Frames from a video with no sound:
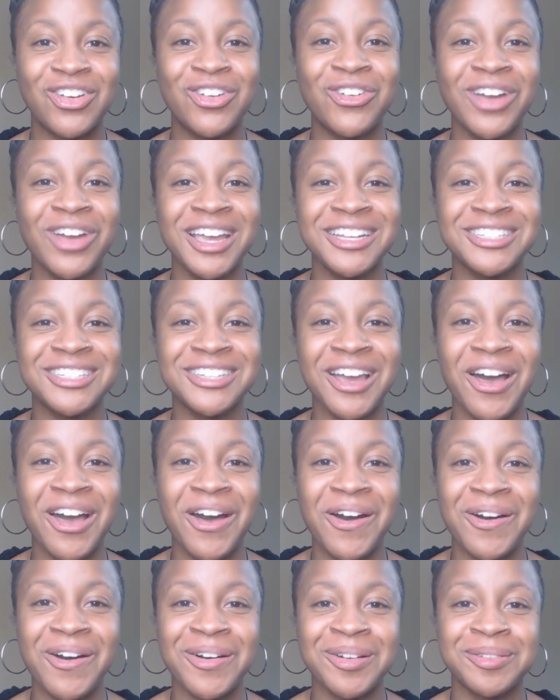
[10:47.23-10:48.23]
Great
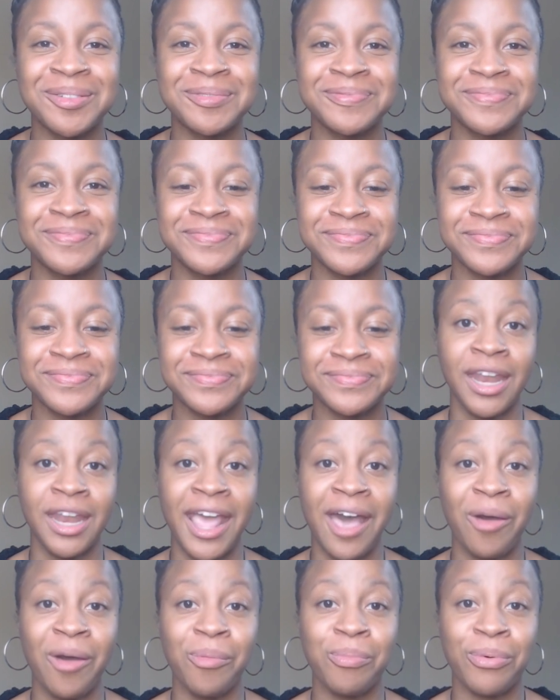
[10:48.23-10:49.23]
job!
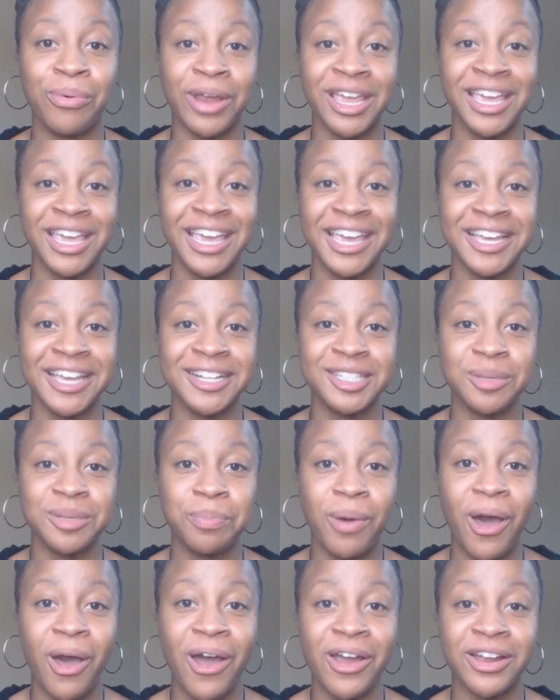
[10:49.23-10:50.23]
Now break it into
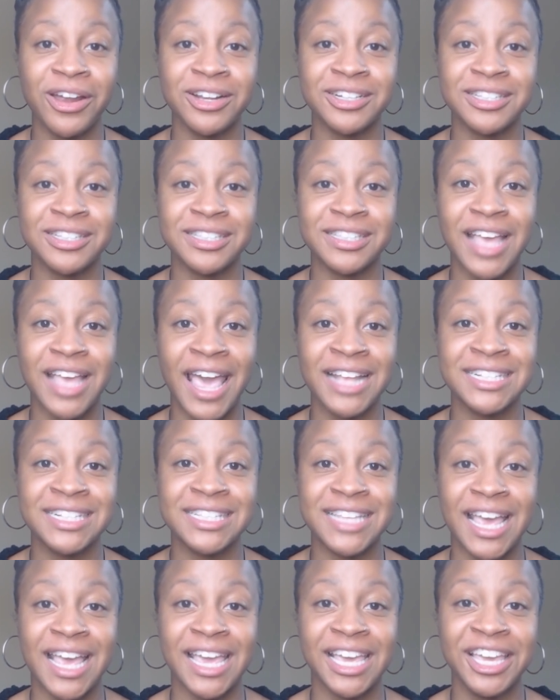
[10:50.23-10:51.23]
parts and
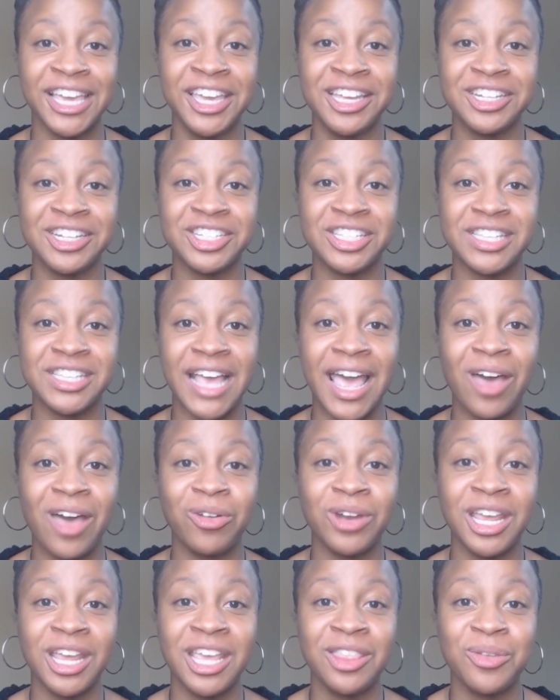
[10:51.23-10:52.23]
say each
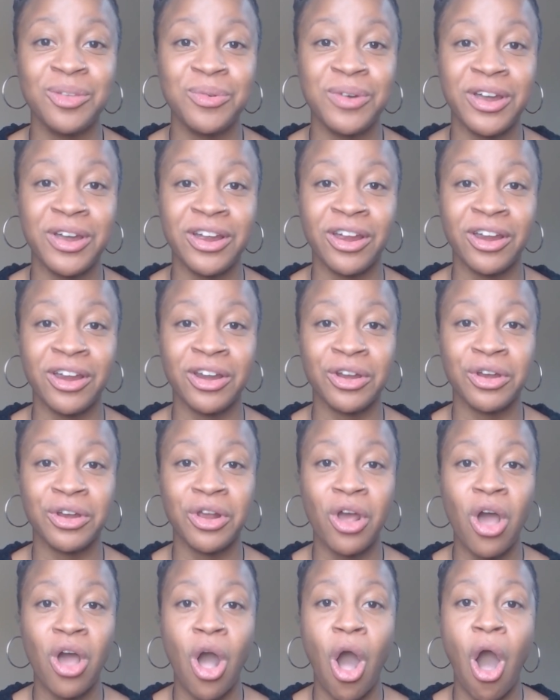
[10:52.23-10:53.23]
sound in the word.
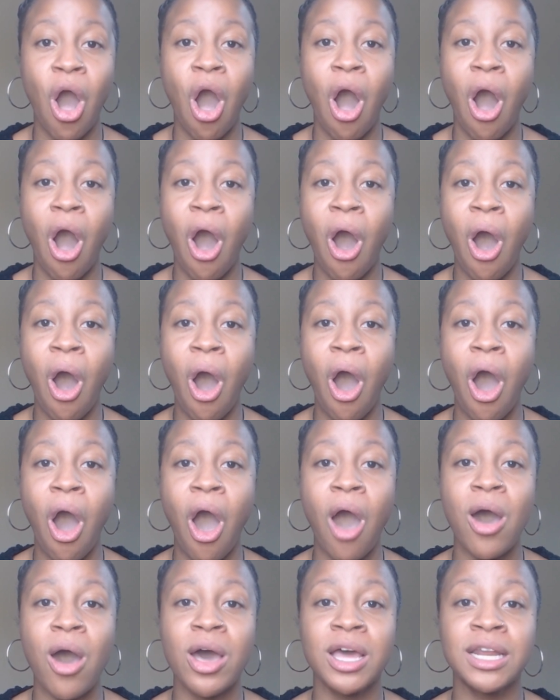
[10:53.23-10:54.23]
Aw,
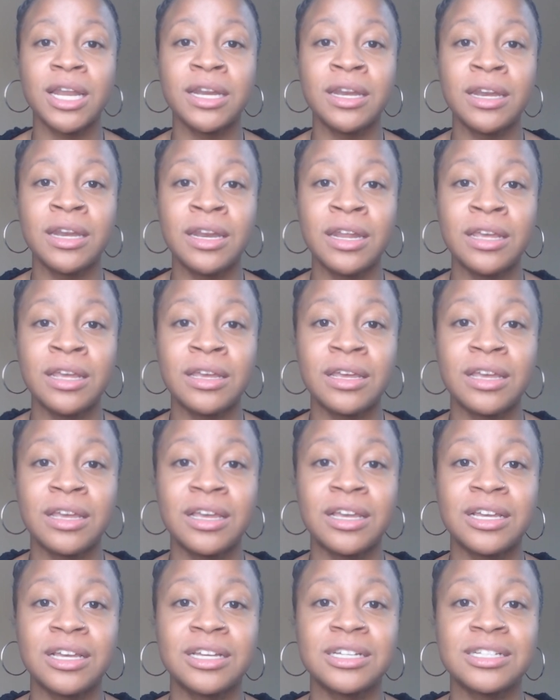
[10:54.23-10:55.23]
N,
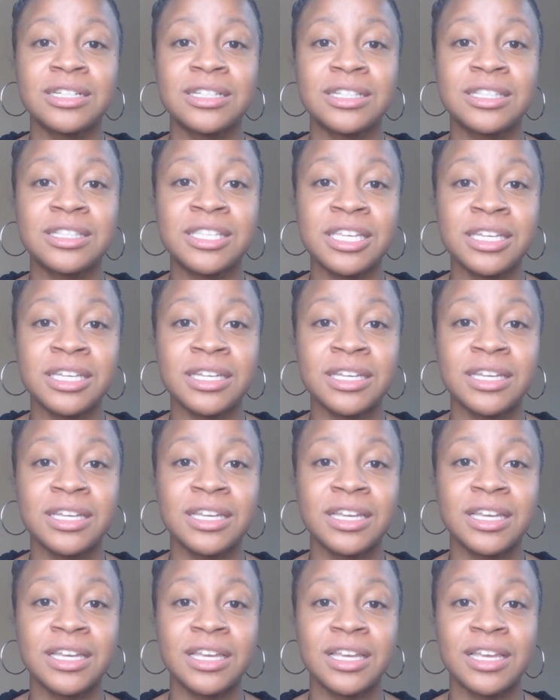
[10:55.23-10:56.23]
T.
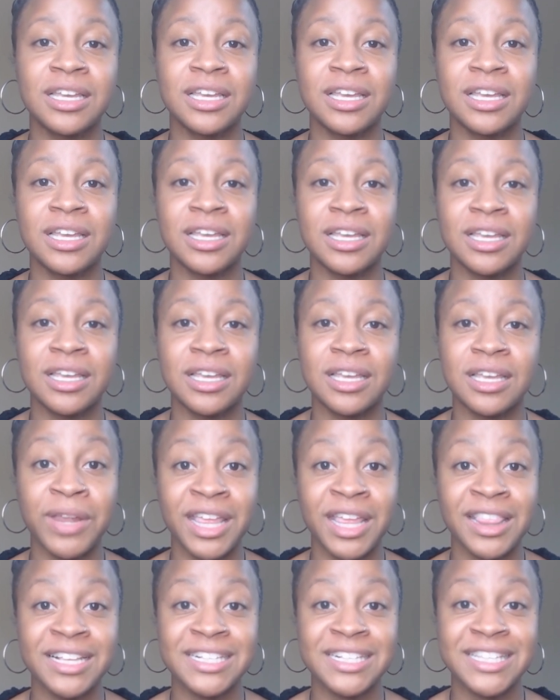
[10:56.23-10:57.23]

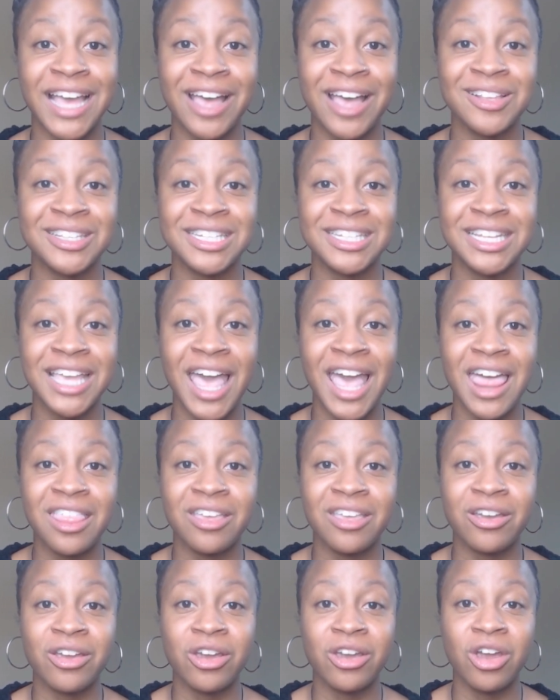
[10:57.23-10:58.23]
Blend the sounds
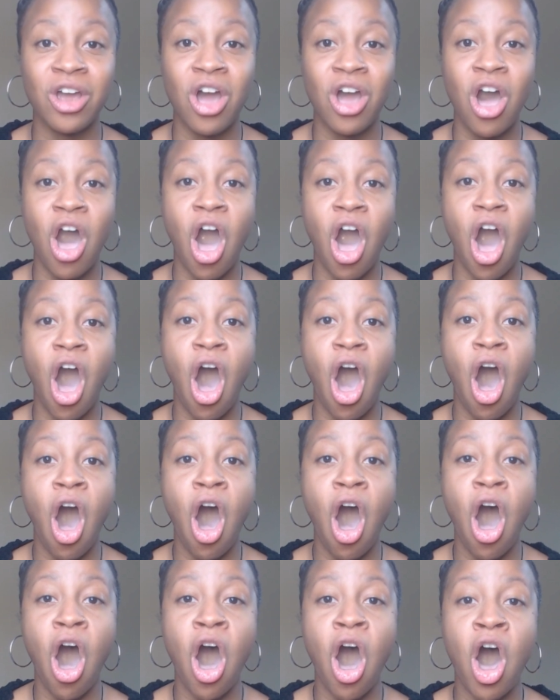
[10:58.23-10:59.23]
together.
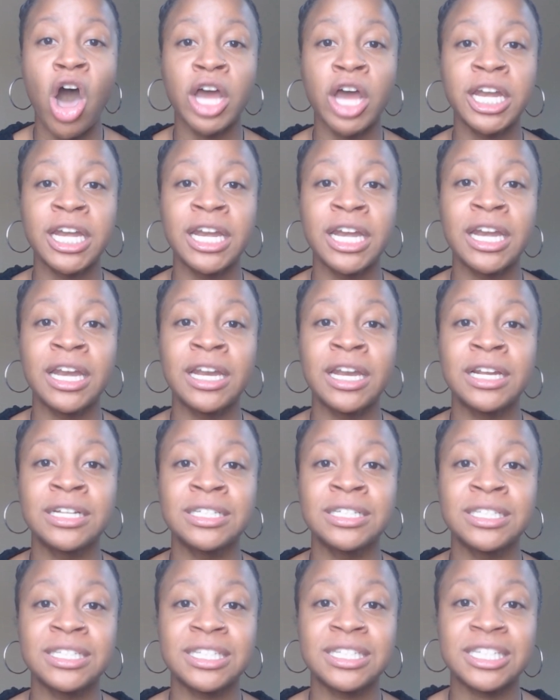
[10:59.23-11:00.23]

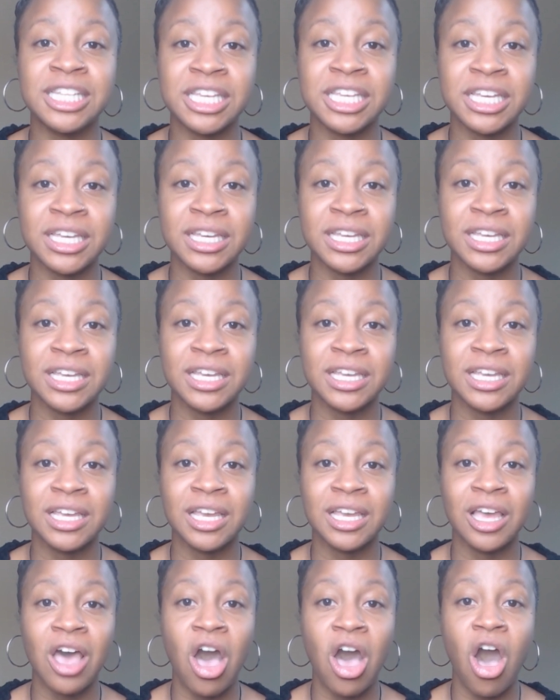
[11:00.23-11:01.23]
Aunt.
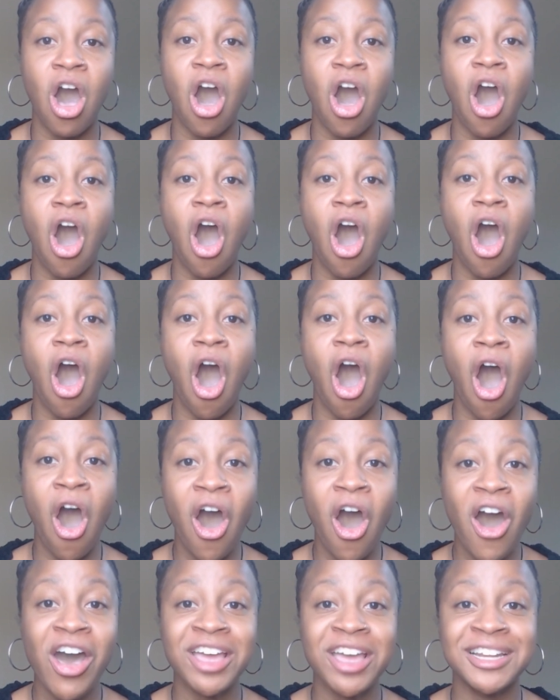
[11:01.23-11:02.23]

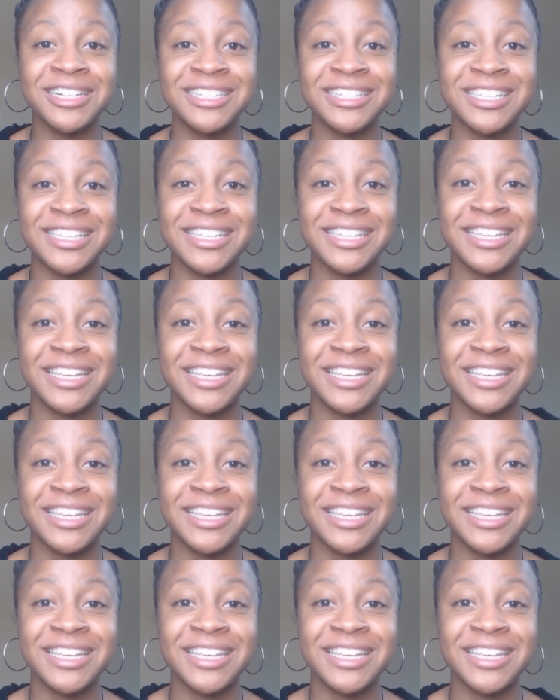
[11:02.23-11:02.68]
Aunt.